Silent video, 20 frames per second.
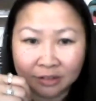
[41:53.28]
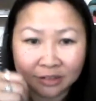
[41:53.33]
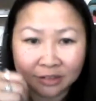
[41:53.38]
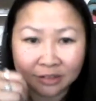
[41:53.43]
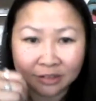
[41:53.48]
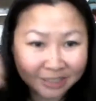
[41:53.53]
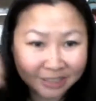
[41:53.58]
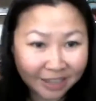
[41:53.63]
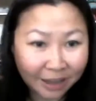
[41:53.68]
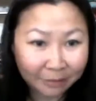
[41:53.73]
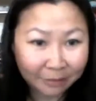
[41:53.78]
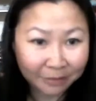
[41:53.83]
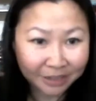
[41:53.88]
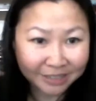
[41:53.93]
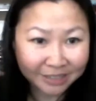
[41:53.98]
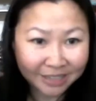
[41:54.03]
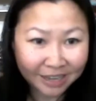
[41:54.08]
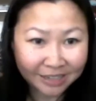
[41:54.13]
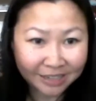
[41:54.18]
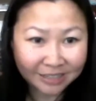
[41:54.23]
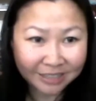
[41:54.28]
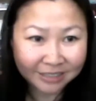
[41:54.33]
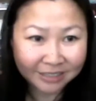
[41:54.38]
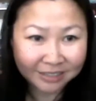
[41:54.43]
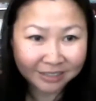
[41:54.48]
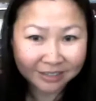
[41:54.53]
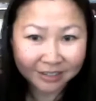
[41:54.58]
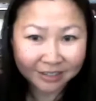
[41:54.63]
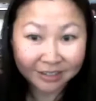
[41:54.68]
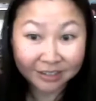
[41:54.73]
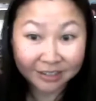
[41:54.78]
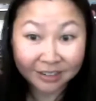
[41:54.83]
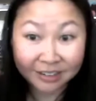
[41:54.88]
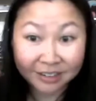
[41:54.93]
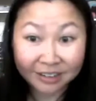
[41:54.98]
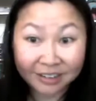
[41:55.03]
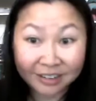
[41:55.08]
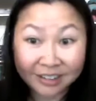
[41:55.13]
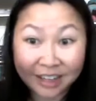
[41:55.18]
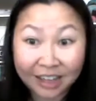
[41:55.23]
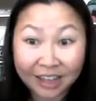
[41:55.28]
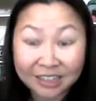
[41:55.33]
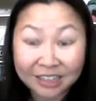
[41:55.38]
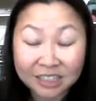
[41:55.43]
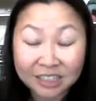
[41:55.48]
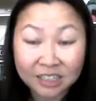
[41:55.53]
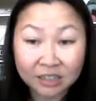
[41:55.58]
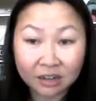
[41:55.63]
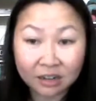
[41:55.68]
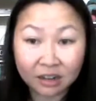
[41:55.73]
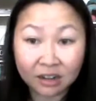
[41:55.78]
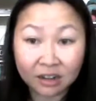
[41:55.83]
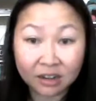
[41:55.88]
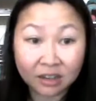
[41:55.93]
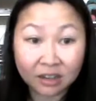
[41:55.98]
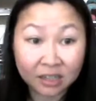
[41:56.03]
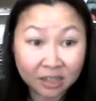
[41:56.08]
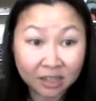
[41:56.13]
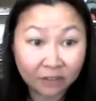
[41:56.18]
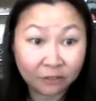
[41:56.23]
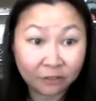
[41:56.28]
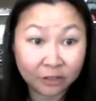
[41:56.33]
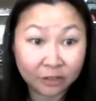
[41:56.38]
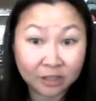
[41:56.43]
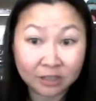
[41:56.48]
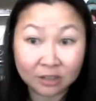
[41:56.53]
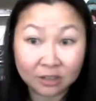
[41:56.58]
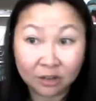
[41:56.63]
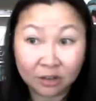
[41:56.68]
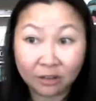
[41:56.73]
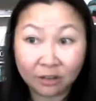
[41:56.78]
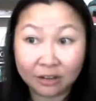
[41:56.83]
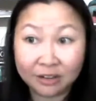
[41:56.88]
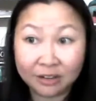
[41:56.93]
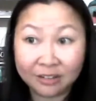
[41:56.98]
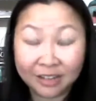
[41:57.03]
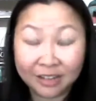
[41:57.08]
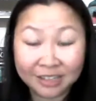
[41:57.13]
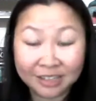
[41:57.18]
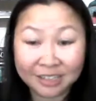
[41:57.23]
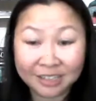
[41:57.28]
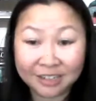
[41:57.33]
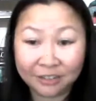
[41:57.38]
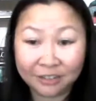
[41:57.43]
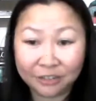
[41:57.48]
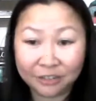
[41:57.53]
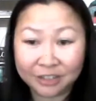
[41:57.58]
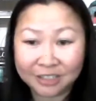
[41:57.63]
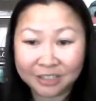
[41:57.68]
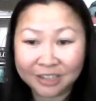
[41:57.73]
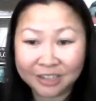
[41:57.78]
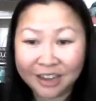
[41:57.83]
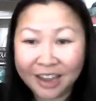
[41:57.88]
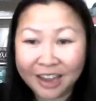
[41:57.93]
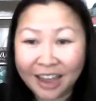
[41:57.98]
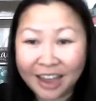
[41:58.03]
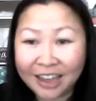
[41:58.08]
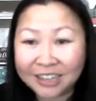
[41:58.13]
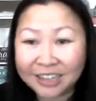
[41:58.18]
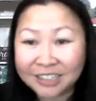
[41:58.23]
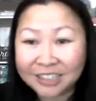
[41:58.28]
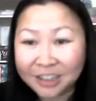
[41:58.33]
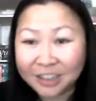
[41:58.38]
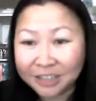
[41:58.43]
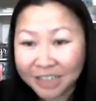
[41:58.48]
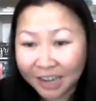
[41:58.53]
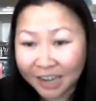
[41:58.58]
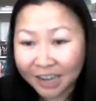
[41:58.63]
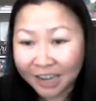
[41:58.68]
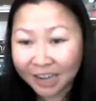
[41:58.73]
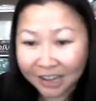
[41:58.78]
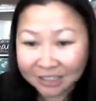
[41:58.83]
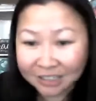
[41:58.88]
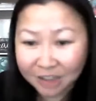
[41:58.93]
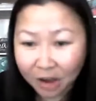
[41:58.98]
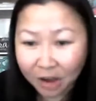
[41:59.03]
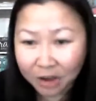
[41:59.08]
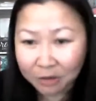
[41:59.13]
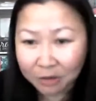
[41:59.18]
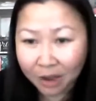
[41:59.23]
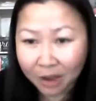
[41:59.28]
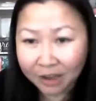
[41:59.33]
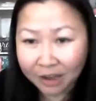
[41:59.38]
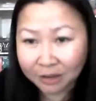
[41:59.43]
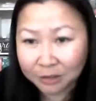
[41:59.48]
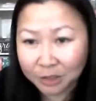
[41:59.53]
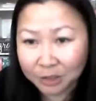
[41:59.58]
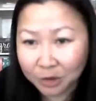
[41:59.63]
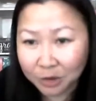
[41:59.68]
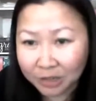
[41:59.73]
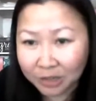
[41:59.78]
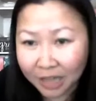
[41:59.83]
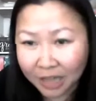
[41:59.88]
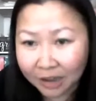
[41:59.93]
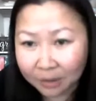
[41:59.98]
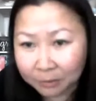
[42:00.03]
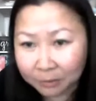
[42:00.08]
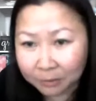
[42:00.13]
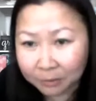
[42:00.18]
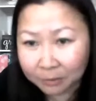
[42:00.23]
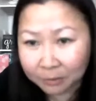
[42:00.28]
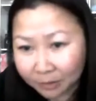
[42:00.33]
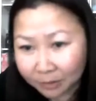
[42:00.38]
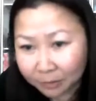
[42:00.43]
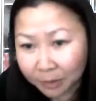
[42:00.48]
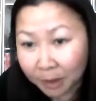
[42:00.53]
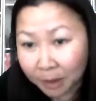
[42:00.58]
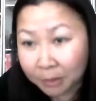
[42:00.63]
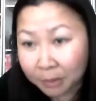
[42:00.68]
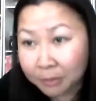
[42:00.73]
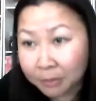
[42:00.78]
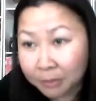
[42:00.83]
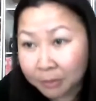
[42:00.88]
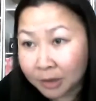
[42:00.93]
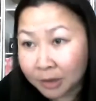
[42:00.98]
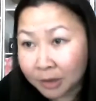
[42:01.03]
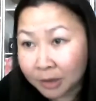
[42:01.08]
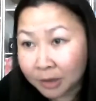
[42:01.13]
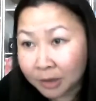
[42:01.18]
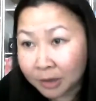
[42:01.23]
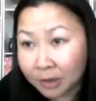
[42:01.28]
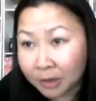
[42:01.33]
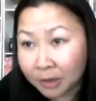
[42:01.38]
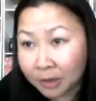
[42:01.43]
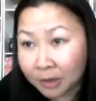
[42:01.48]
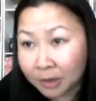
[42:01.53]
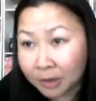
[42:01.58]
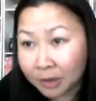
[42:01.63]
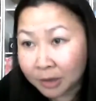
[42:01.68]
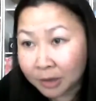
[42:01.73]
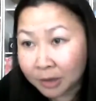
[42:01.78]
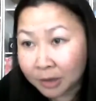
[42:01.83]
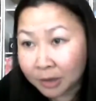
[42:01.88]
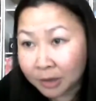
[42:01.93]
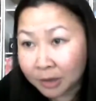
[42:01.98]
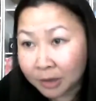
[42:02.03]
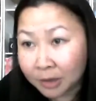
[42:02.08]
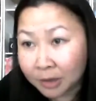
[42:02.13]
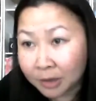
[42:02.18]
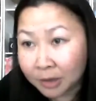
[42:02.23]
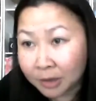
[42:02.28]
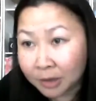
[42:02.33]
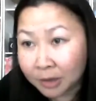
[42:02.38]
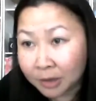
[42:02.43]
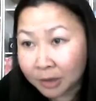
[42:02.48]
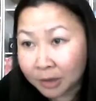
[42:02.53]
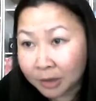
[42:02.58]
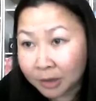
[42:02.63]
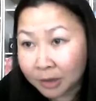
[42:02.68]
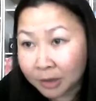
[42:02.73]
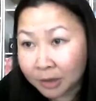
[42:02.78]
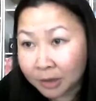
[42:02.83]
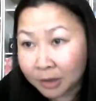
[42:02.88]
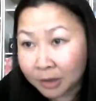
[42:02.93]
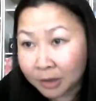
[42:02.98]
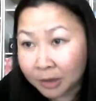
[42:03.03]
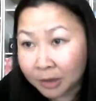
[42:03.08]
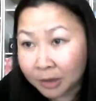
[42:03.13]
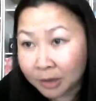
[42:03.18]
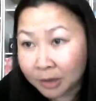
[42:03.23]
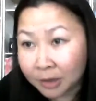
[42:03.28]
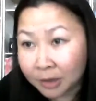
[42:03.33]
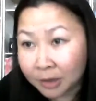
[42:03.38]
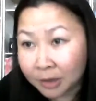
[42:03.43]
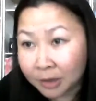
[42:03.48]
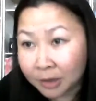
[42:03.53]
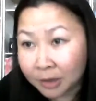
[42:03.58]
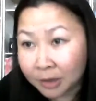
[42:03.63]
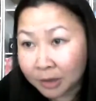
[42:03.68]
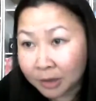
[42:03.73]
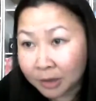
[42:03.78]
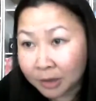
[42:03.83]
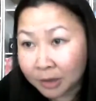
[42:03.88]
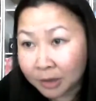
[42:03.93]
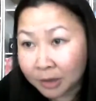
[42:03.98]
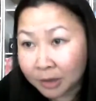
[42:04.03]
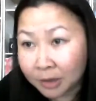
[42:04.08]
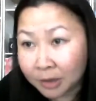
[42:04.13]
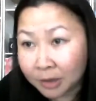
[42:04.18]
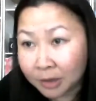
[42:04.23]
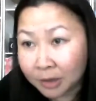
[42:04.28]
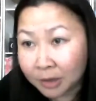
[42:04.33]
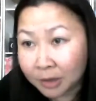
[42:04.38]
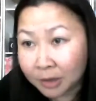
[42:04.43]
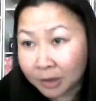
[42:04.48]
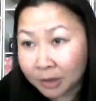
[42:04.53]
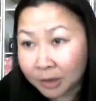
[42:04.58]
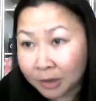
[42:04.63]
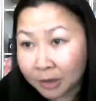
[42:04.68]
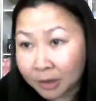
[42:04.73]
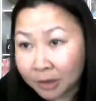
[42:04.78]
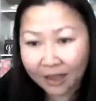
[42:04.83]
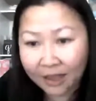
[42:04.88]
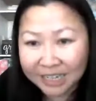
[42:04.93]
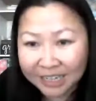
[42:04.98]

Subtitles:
Does that make sense? That's the difference, Lori. That's the difference. And Sultana, I saw you on here. So glad. I'm about to jump off very soon because Sultana and I have a nice meeting